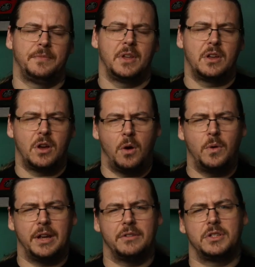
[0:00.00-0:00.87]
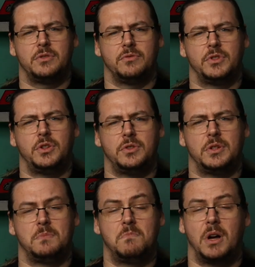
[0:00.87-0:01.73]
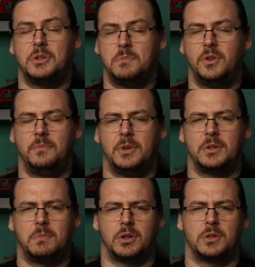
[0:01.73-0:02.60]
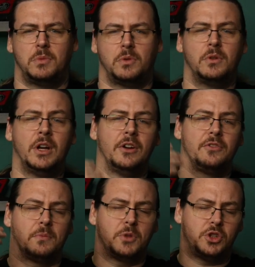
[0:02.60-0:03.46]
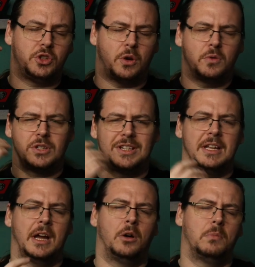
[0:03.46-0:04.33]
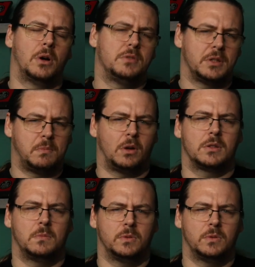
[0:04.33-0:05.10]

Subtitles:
The goal here is to reduce as much movement as possible from the shoulders and the elbows as possible.